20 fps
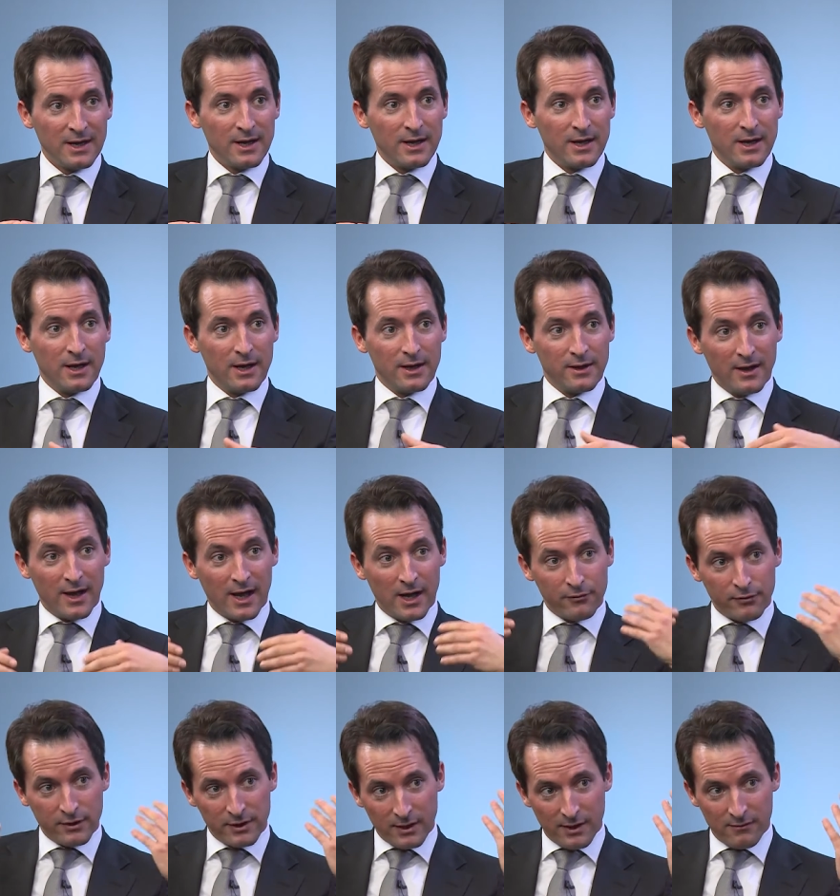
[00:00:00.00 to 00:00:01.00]
uh,
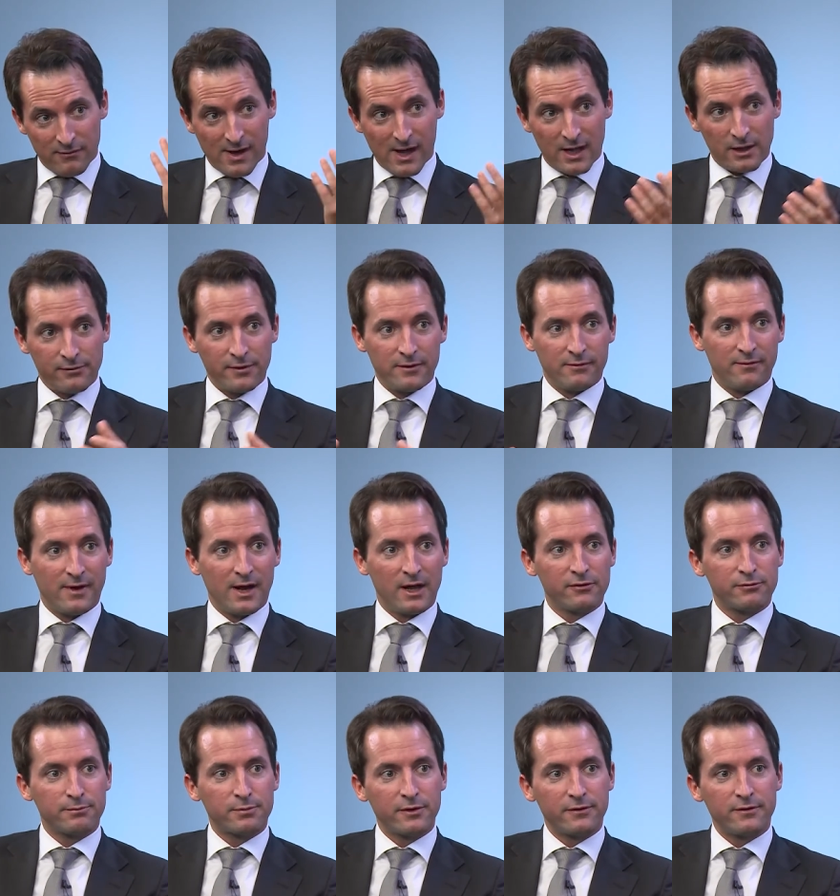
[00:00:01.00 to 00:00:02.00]
having a valve in
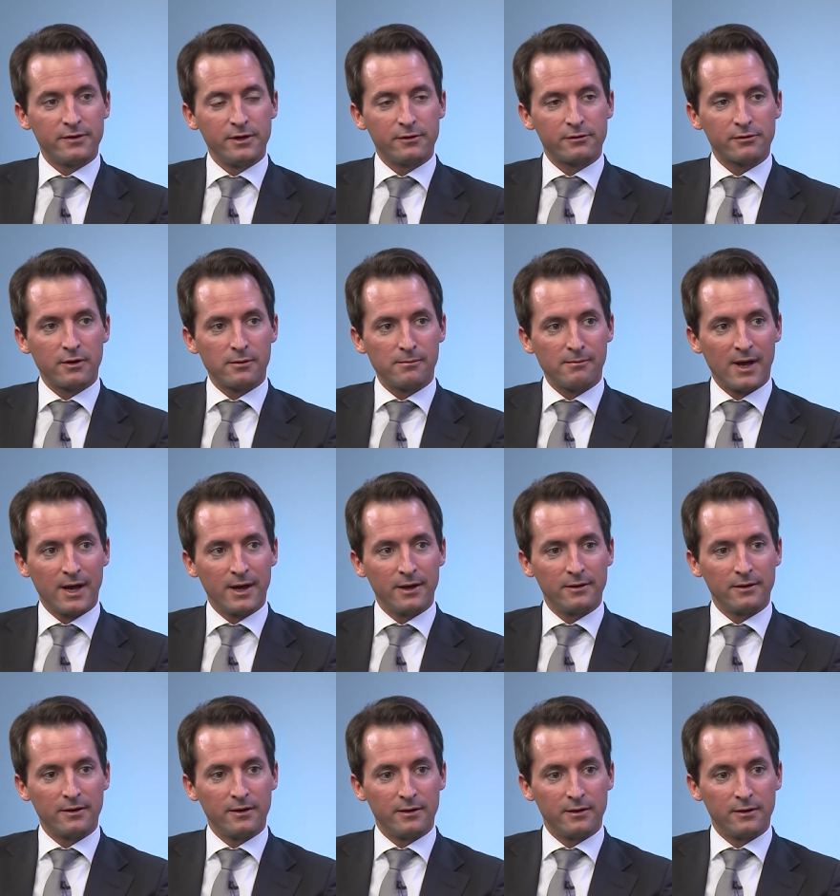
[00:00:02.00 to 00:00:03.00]
valve procedure in
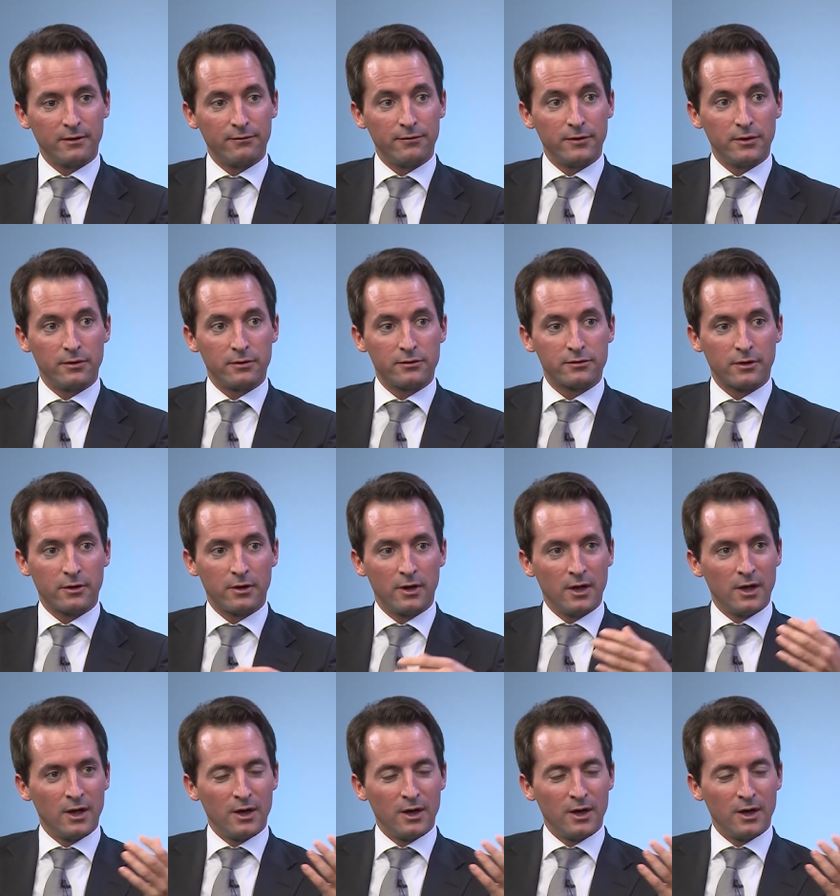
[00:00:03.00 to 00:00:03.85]
mind in the future?